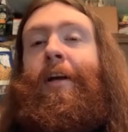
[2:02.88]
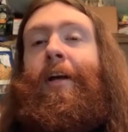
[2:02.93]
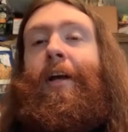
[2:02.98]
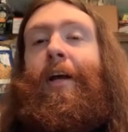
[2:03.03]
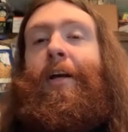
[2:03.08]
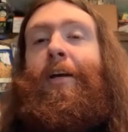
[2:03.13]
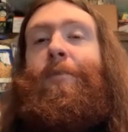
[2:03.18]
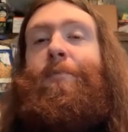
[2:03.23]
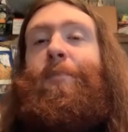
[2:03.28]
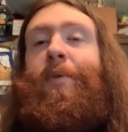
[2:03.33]

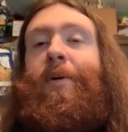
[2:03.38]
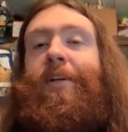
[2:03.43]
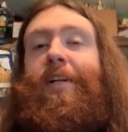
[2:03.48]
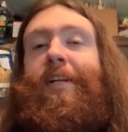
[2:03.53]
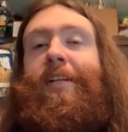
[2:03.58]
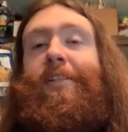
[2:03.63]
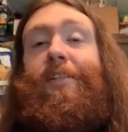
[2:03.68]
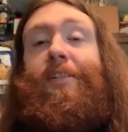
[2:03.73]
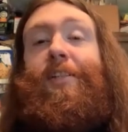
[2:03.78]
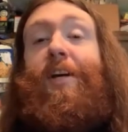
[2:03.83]
Yeah. But in
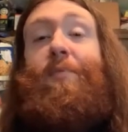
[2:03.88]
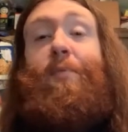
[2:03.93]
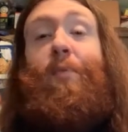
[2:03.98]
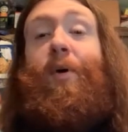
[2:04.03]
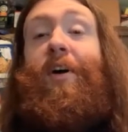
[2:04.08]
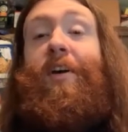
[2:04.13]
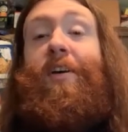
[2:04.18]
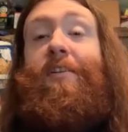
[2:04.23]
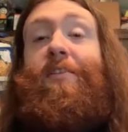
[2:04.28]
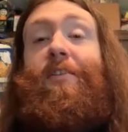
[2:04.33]
some
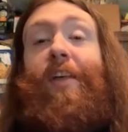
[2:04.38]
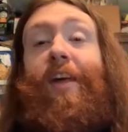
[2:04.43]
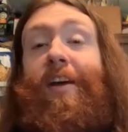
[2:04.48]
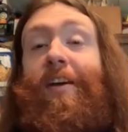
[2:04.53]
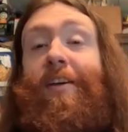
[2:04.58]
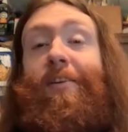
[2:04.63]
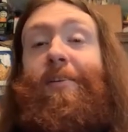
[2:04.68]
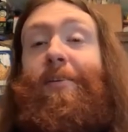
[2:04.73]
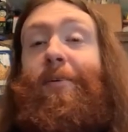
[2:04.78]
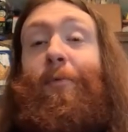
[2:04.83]
ways,
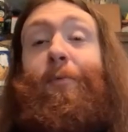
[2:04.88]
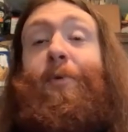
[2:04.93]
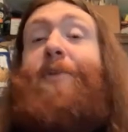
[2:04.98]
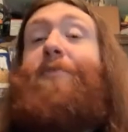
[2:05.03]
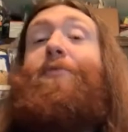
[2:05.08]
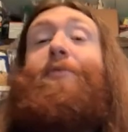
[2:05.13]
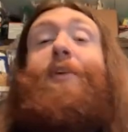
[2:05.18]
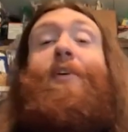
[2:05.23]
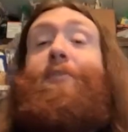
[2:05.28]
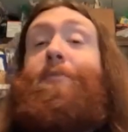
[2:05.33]
like we've
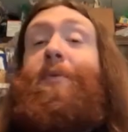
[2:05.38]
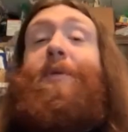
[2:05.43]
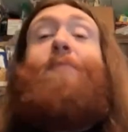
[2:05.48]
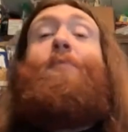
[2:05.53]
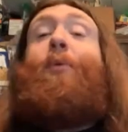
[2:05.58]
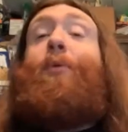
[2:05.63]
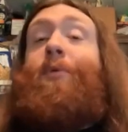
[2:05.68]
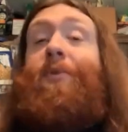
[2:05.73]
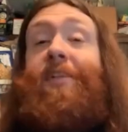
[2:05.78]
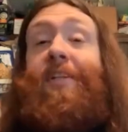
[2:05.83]
never been
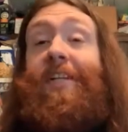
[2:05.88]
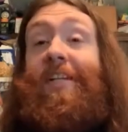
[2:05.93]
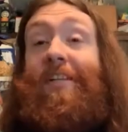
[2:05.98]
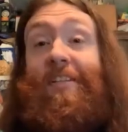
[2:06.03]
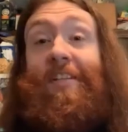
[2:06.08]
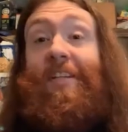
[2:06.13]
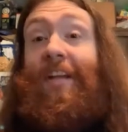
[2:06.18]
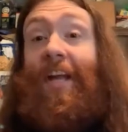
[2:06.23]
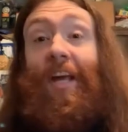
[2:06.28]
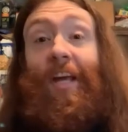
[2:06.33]
more
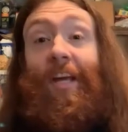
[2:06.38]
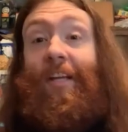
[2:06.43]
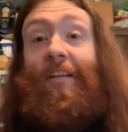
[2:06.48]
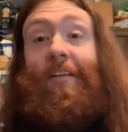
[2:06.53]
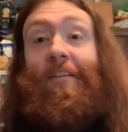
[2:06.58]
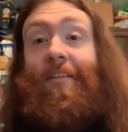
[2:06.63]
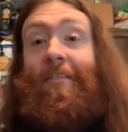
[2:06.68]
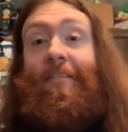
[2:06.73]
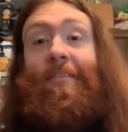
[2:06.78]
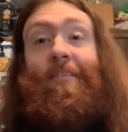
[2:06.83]

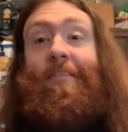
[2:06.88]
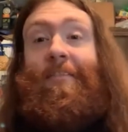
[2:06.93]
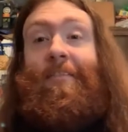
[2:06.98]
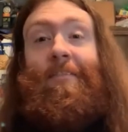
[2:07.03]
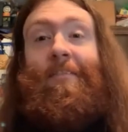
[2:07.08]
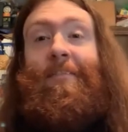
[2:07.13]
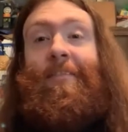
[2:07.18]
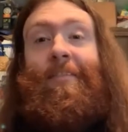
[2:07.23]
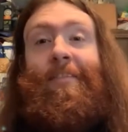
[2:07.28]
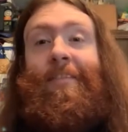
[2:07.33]
disconnected.
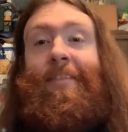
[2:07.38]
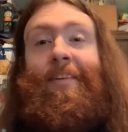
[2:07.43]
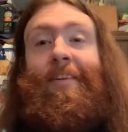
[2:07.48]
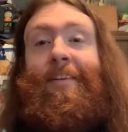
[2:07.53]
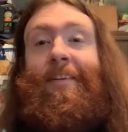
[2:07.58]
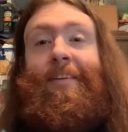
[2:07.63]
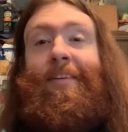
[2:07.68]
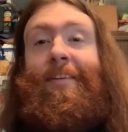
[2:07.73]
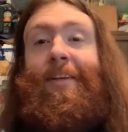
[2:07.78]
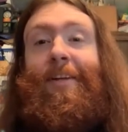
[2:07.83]

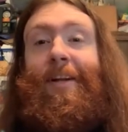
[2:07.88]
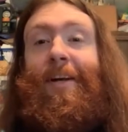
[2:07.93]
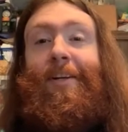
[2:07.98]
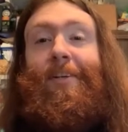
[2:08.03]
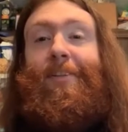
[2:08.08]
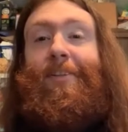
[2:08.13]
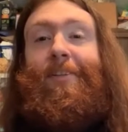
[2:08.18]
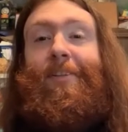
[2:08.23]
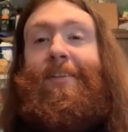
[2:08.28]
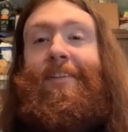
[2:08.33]
Mm. You know?
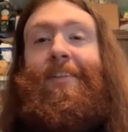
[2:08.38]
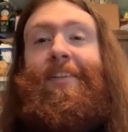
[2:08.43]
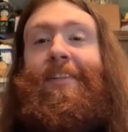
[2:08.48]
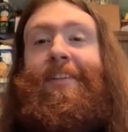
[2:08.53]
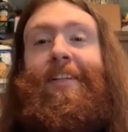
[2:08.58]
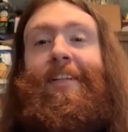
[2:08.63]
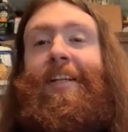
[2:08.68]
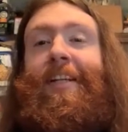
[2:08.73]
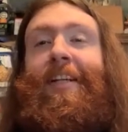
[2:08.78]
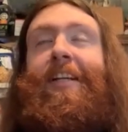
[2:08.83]

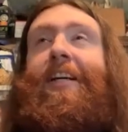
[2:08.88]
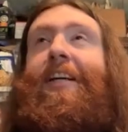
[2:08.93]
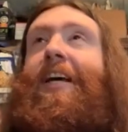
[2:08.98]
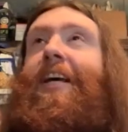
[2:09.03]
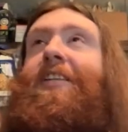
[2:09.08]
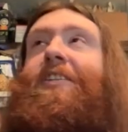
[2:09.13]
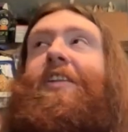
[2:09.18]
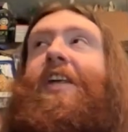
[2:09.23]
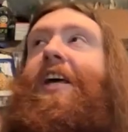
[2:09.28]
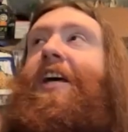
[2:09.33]

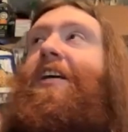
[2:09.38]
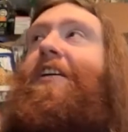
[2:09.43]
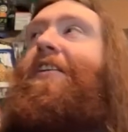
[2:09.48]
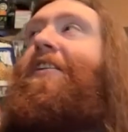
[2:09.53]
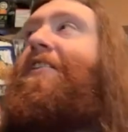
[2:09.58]
It's I, like